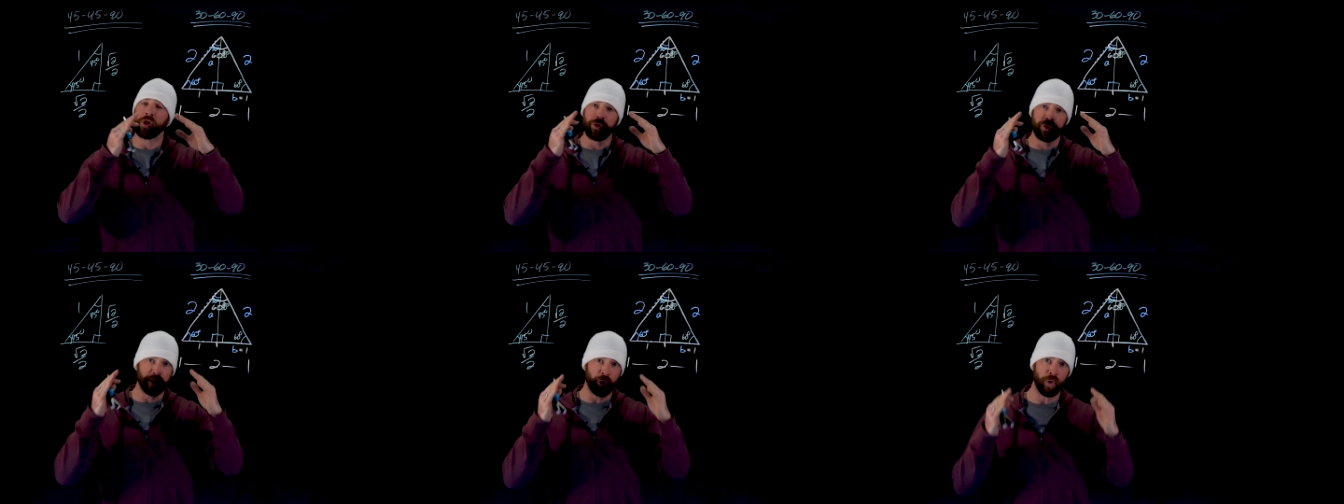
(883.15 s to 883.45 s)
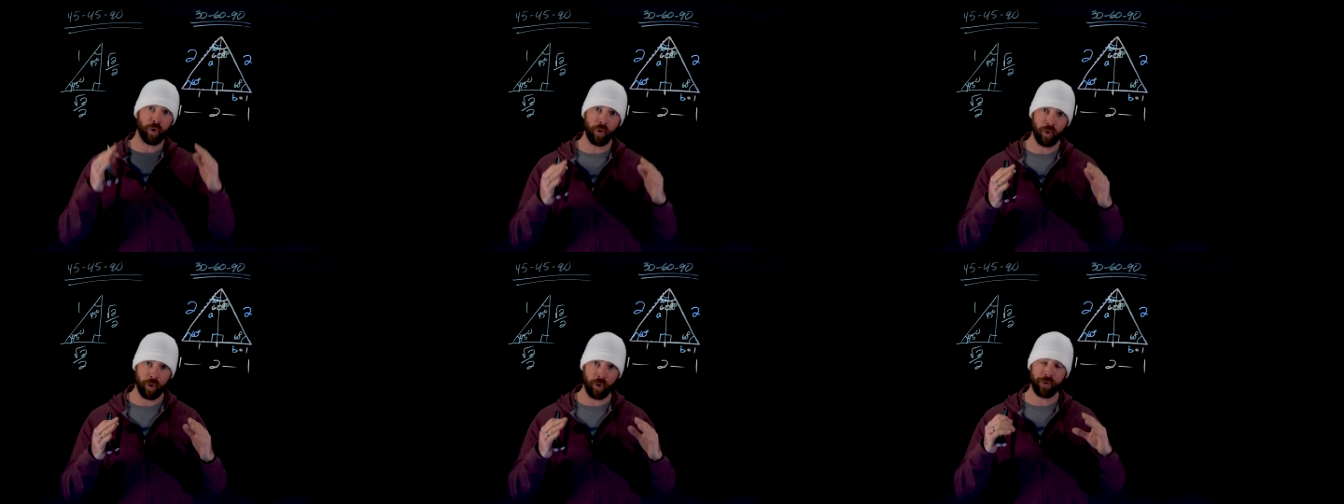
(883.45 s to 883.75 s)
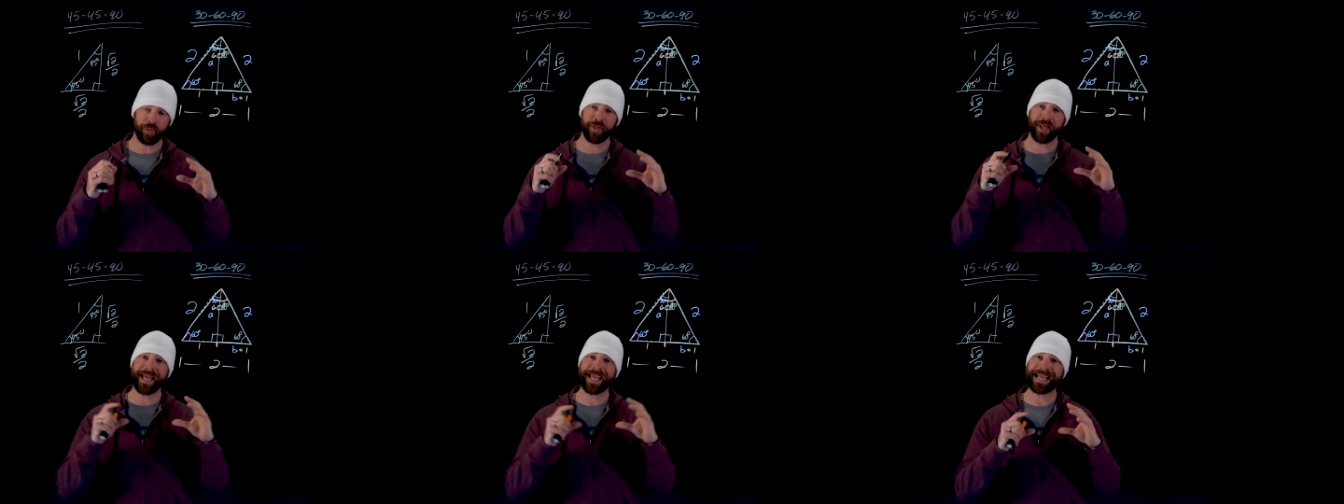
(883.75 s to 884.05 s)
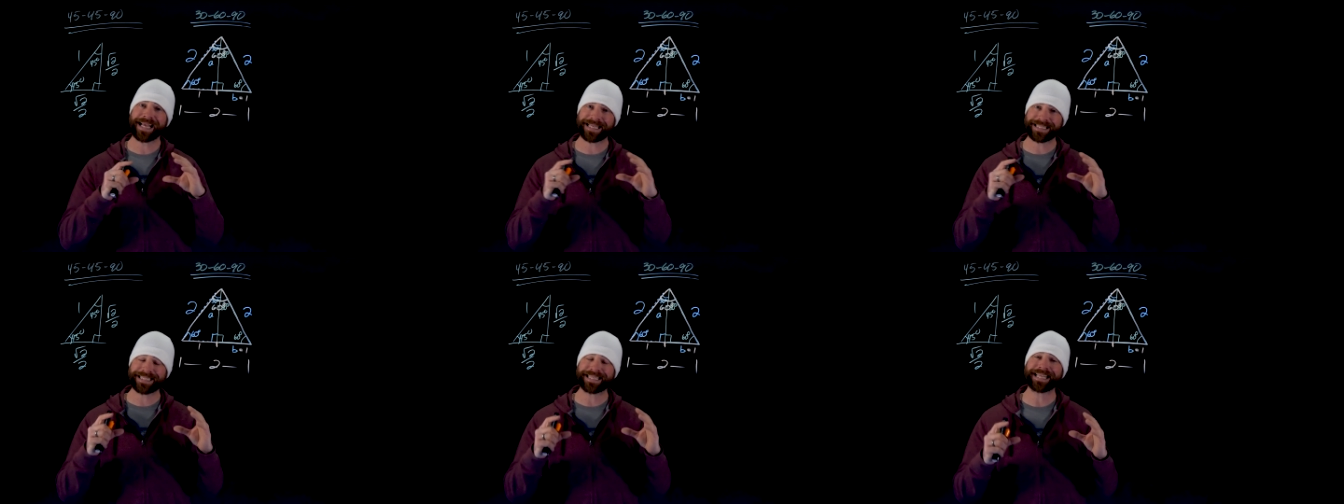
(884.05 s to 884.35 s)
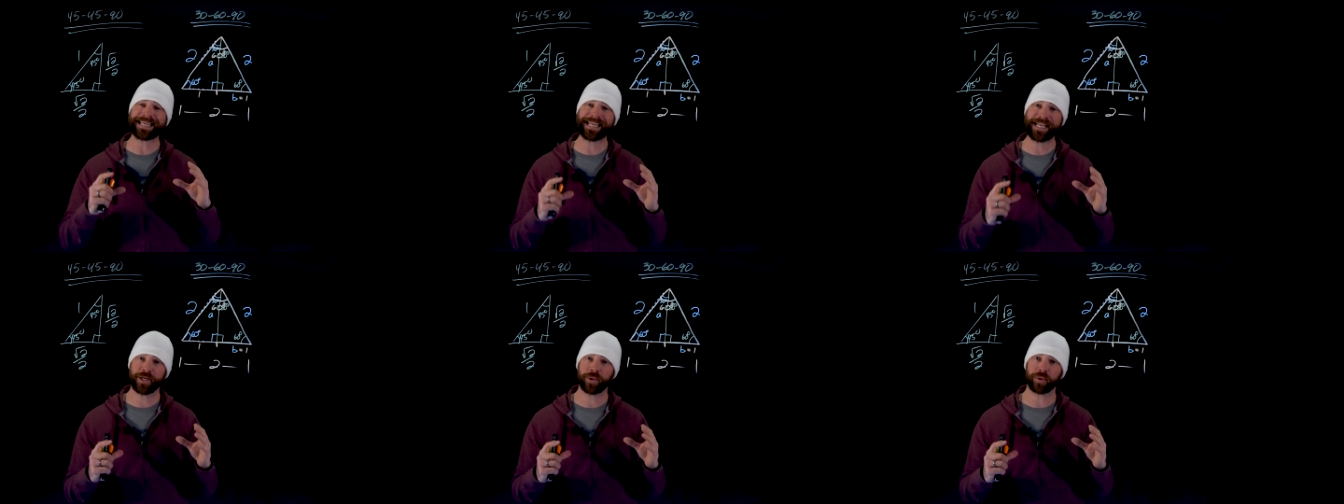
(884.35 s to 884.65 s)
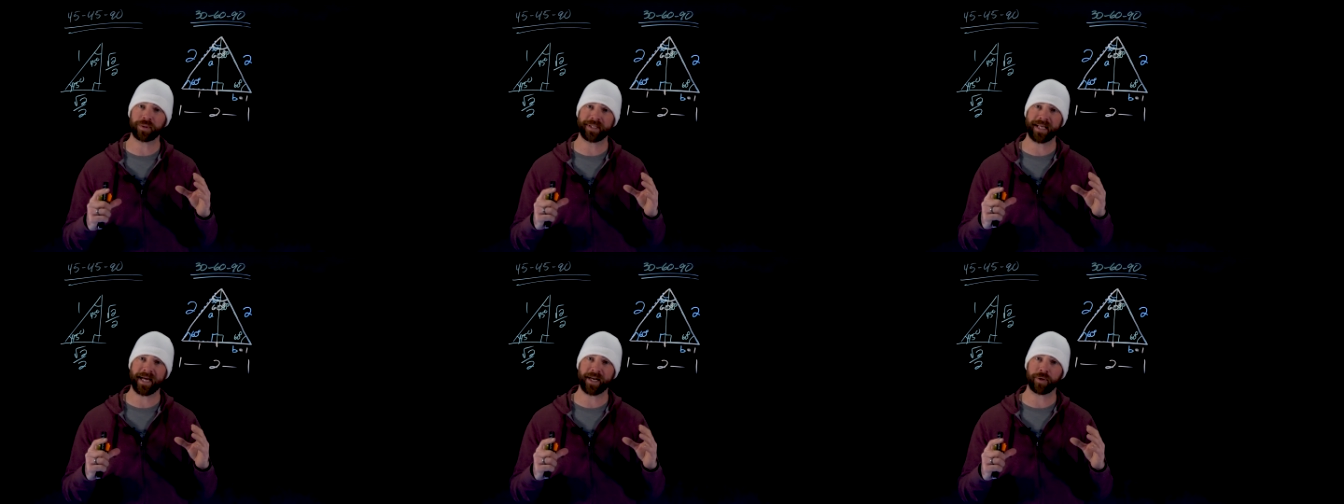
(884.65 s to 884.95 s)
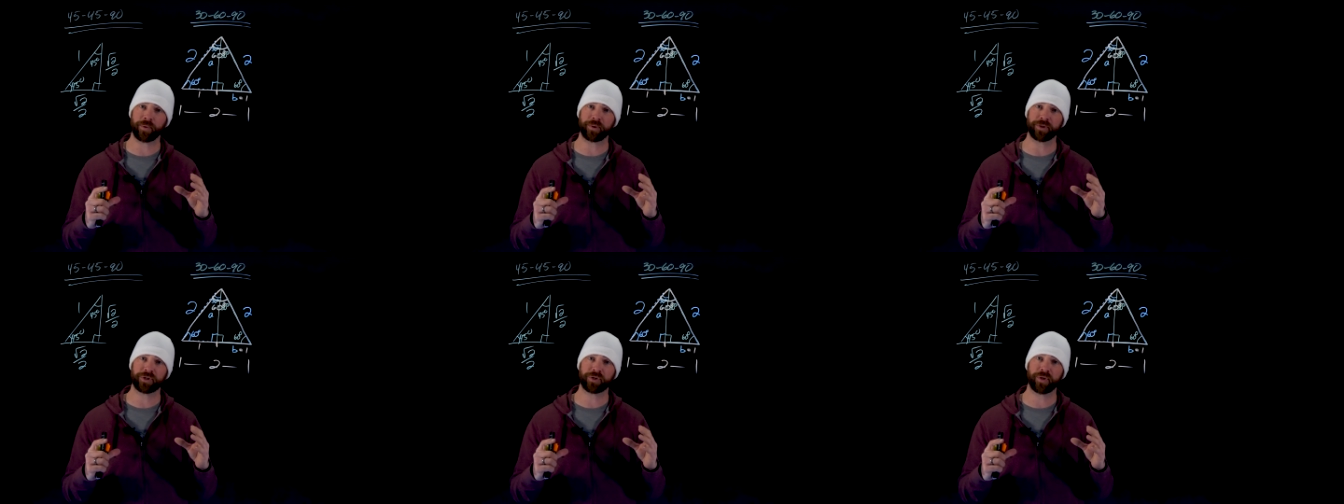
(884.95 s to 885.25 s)
the whole thing is an
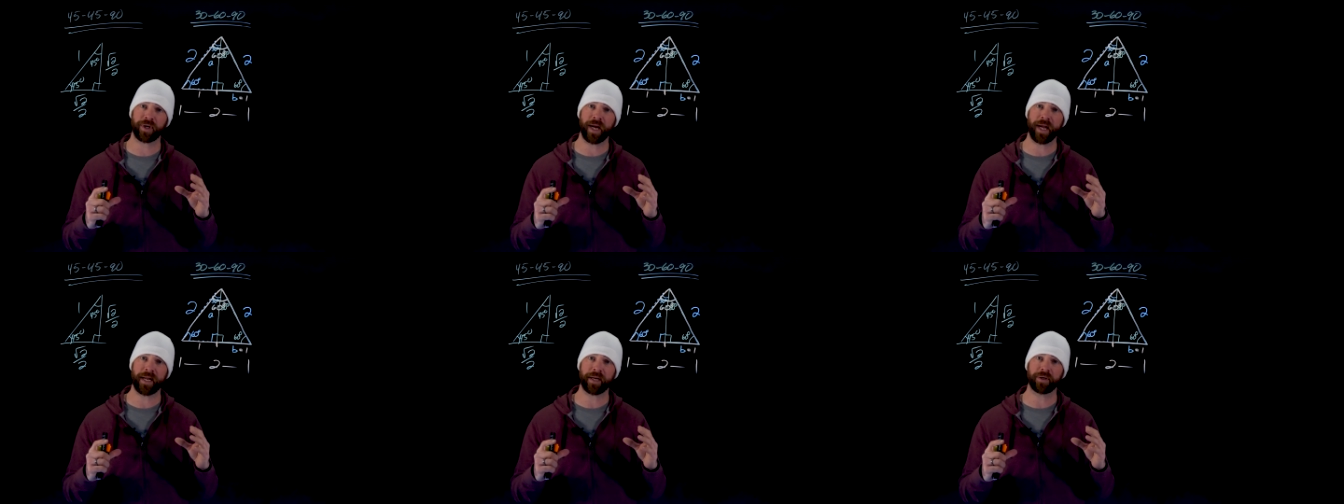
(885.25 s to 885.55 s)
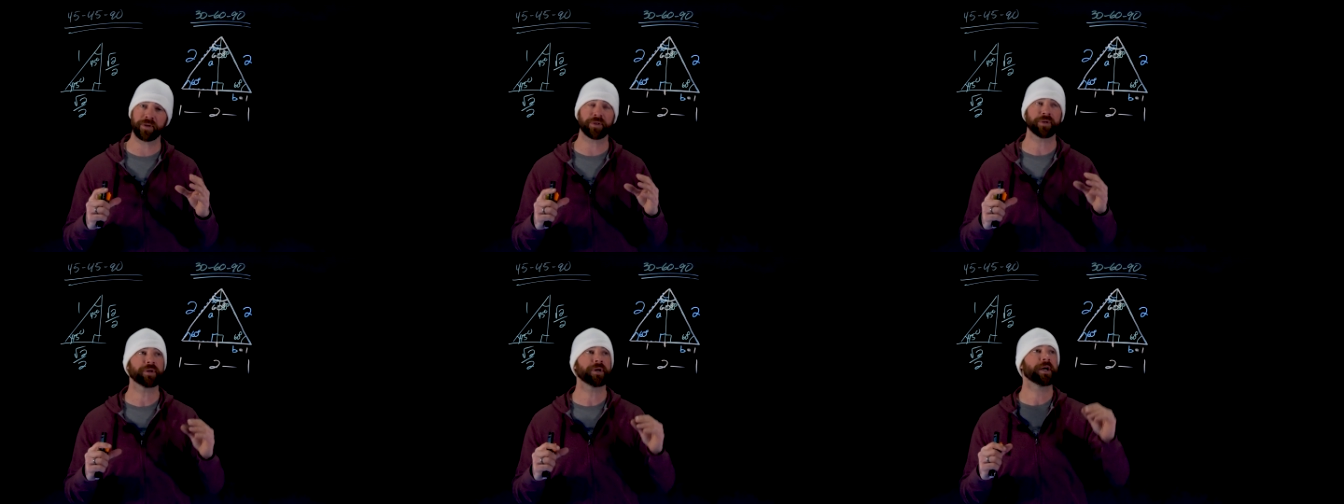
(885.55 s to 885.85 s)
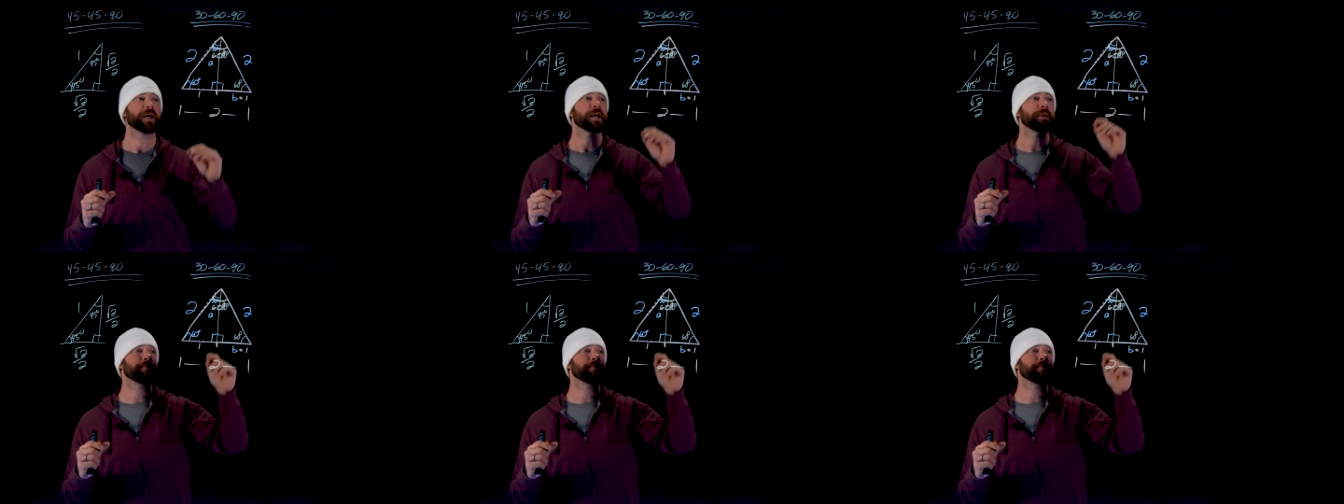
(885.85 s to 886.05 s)
equilateral triangle